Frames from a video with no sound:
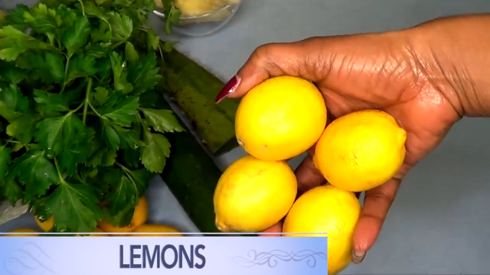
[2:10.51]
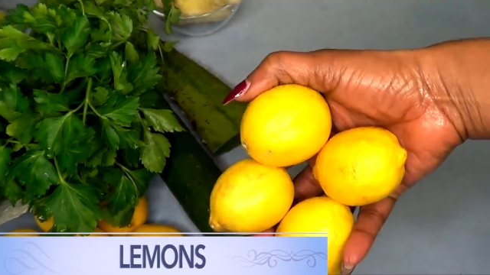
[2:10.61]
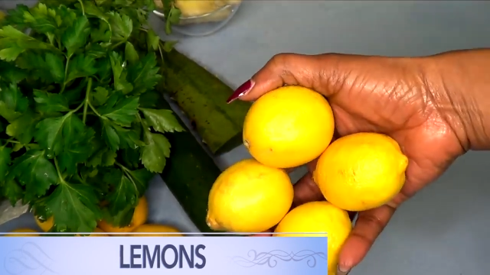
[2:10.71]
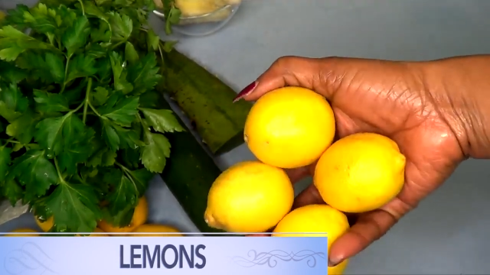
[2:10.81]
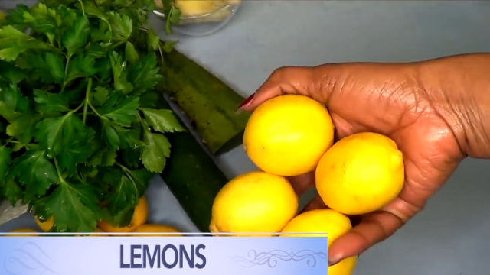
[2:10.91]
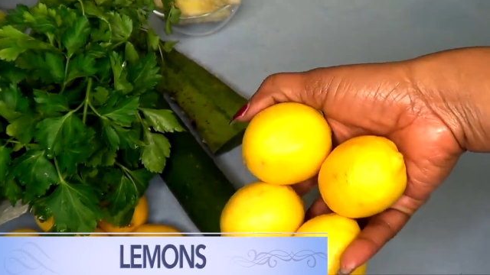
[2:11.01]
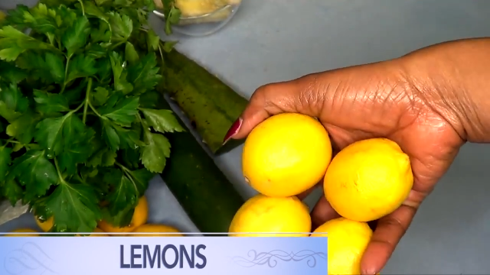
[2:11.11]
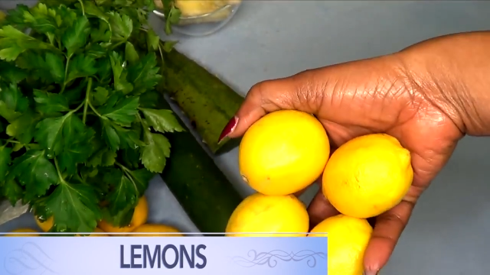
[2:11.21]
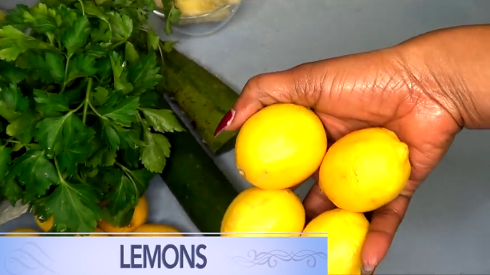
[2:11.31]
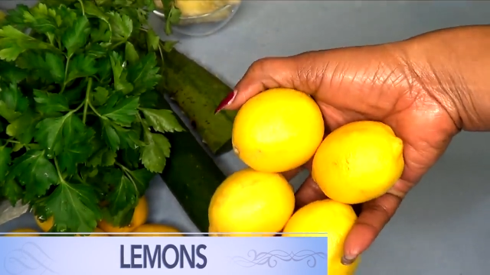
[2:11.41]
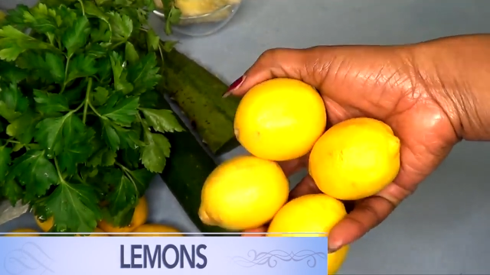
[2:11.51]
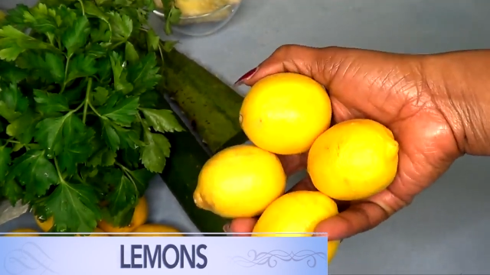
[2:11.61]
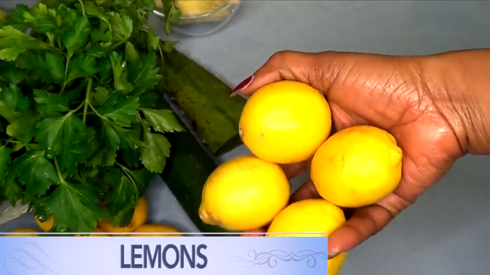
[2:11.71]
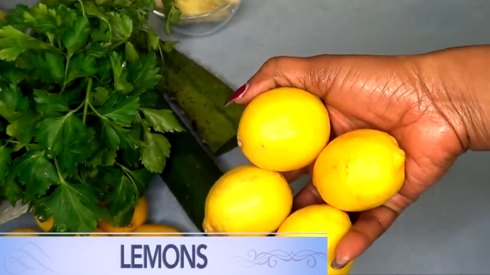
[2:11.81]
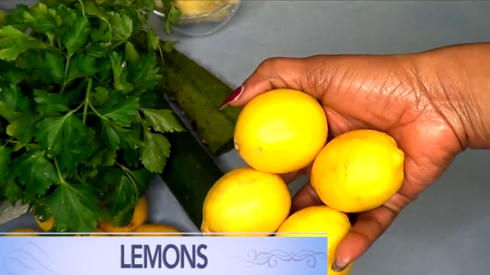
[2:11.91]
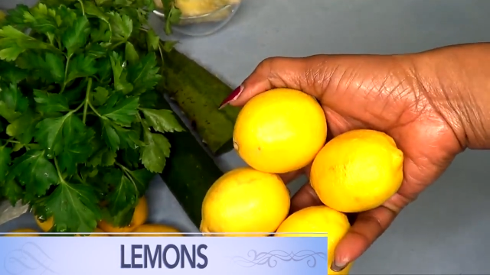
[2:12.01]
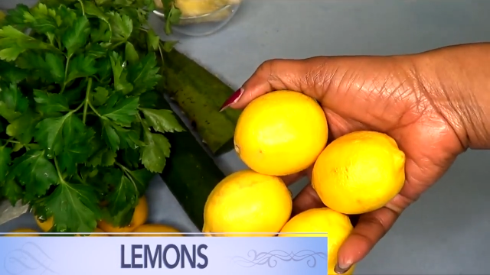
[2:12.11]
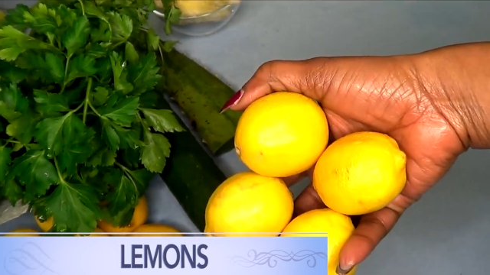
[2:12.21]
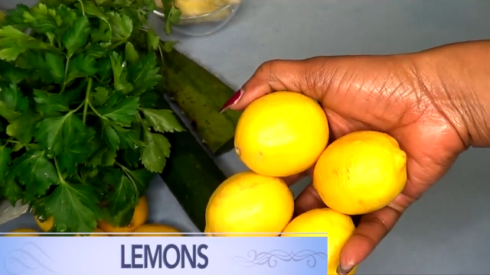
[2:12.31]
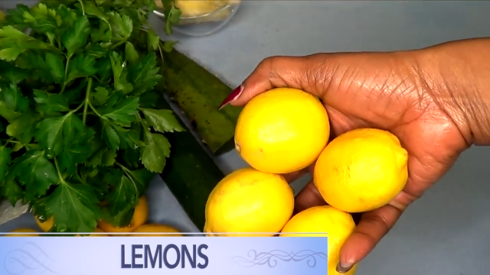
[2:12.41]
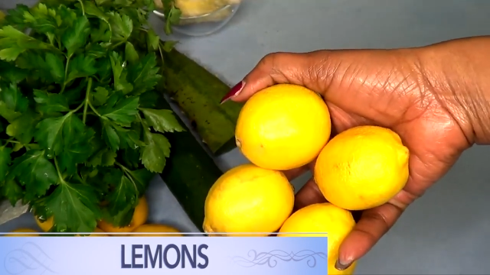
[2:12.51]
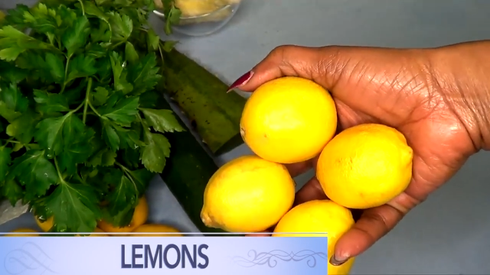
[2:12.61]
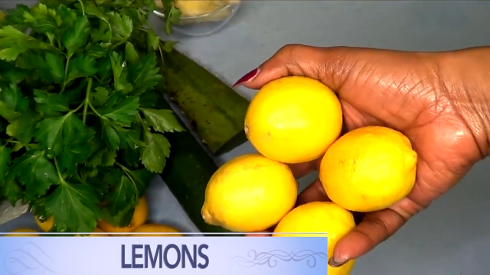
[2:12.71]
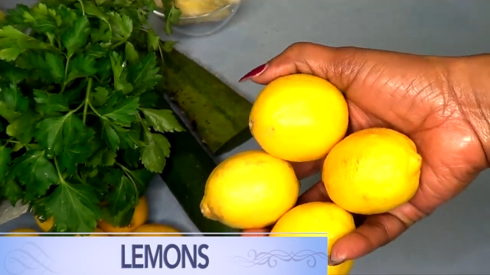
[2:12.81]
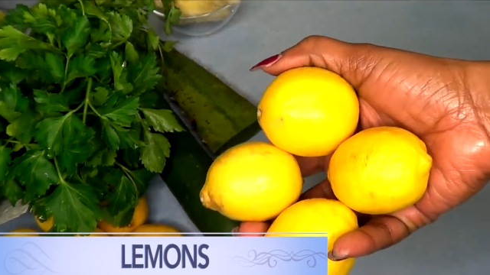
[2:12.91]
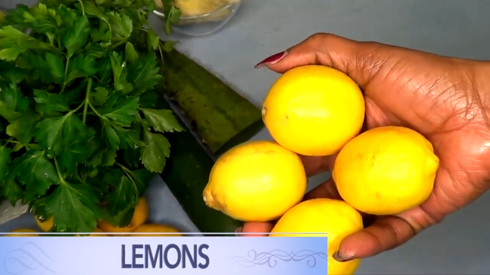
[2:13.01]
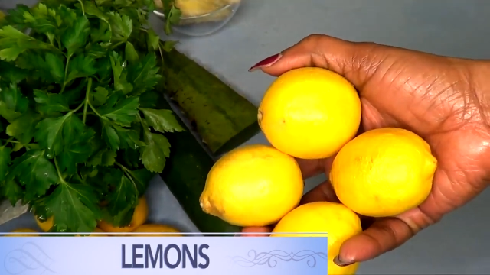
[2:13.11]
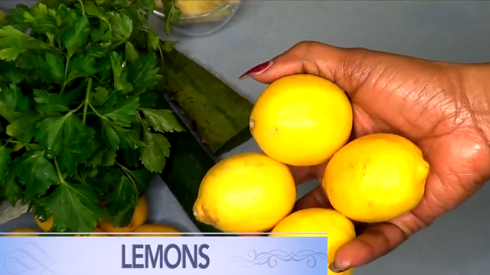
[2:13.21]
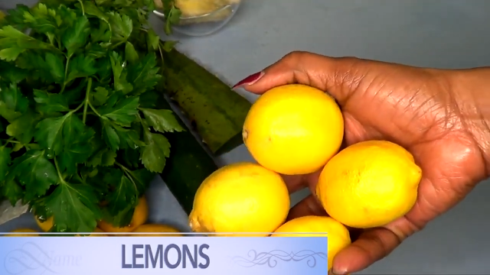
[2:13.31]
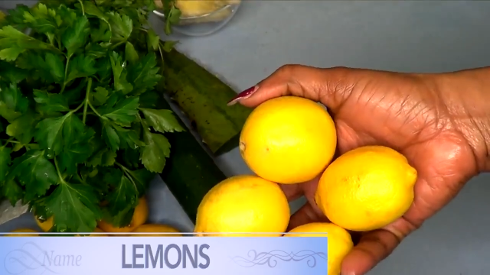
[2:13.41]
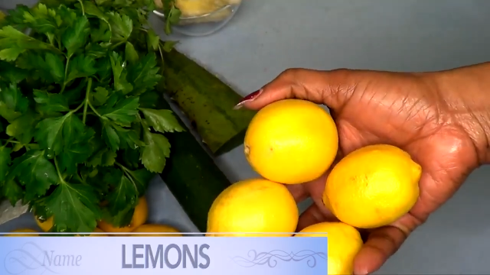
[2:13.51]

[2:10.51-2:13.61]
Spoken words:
Nobody's mouth can be seen.